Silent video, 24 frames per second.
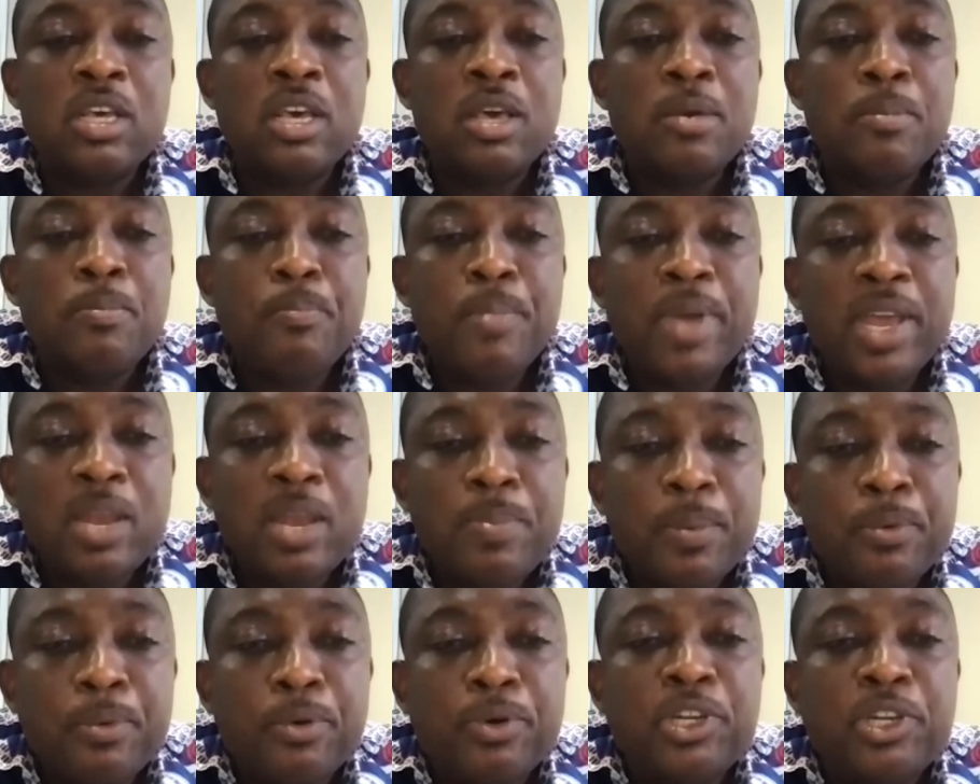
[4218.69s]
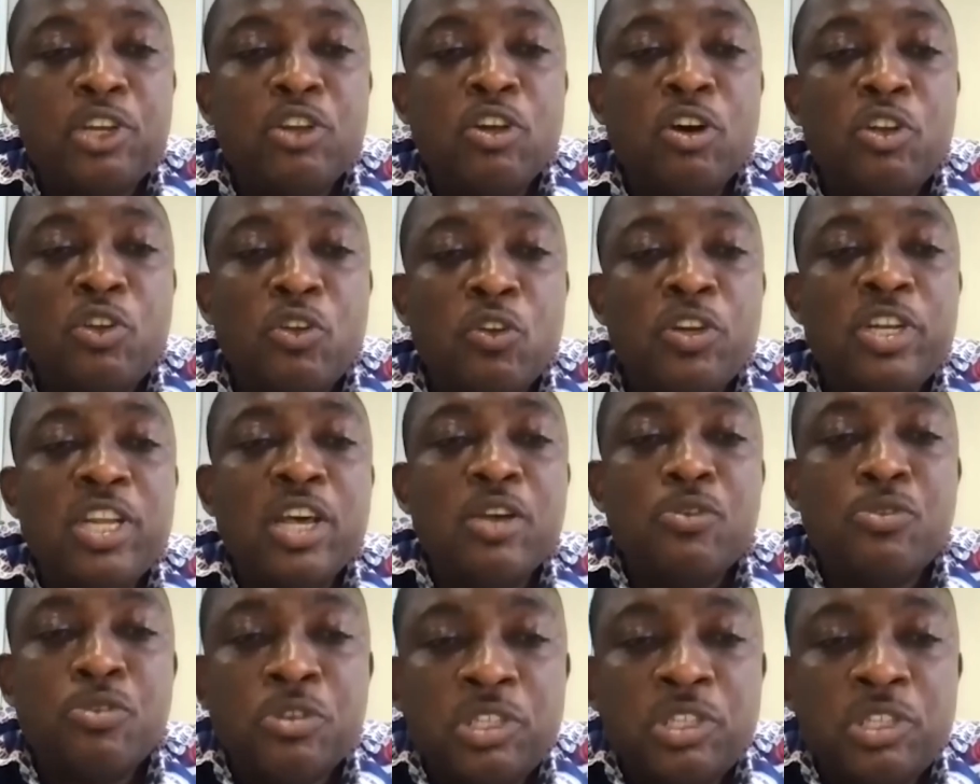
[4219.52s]
many people did not know the
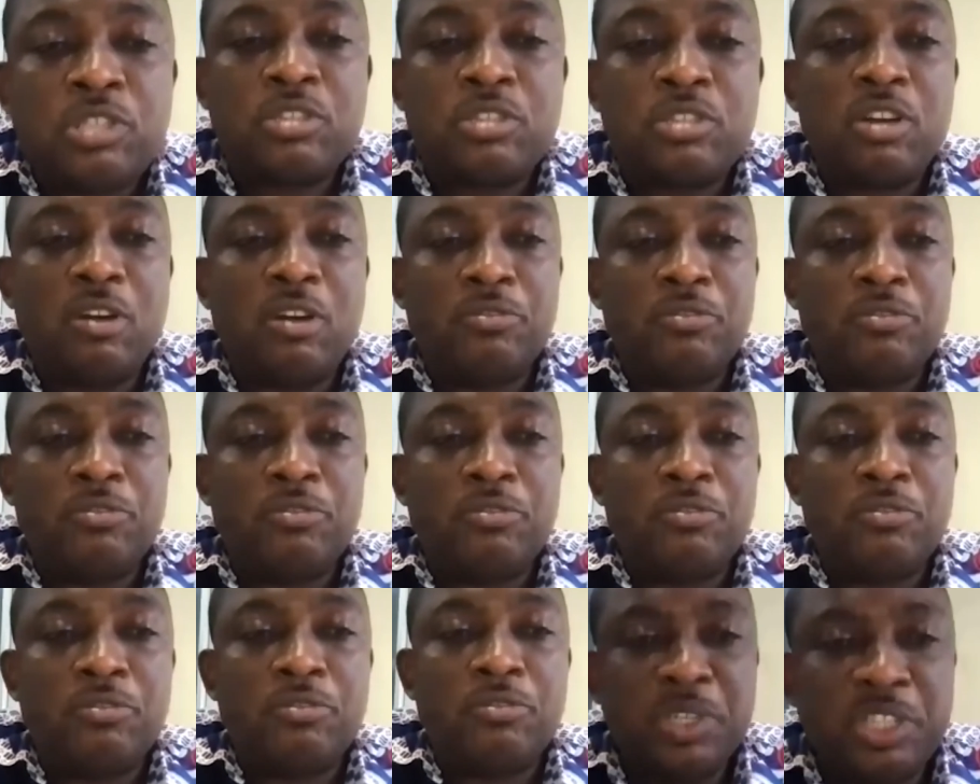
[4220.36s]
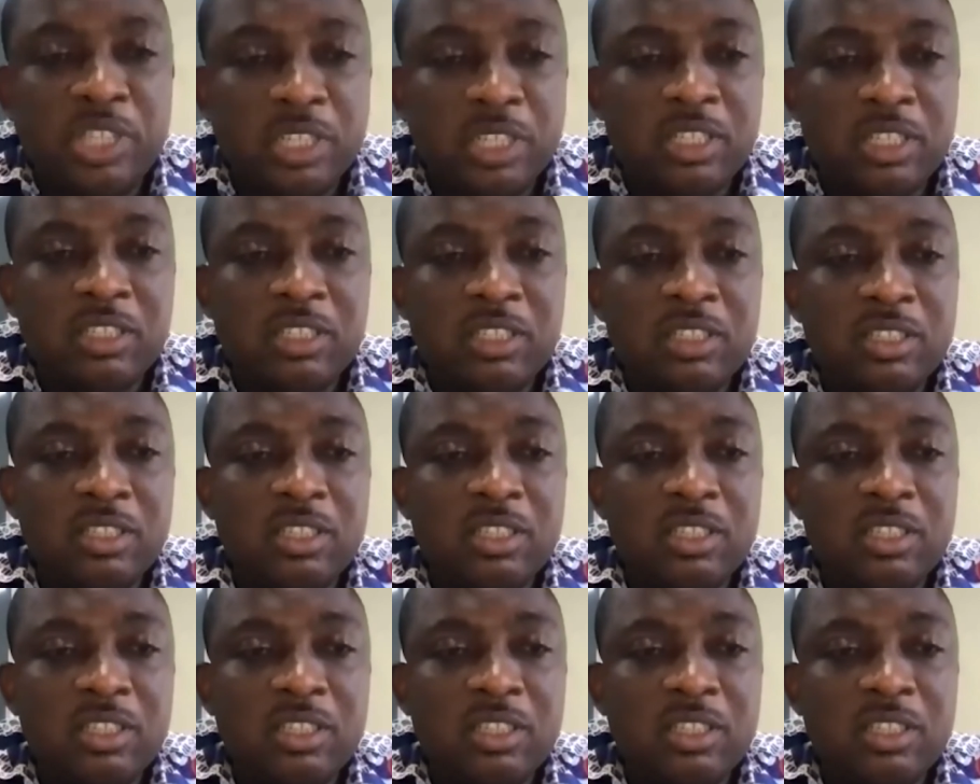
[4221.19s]
routes of transmission,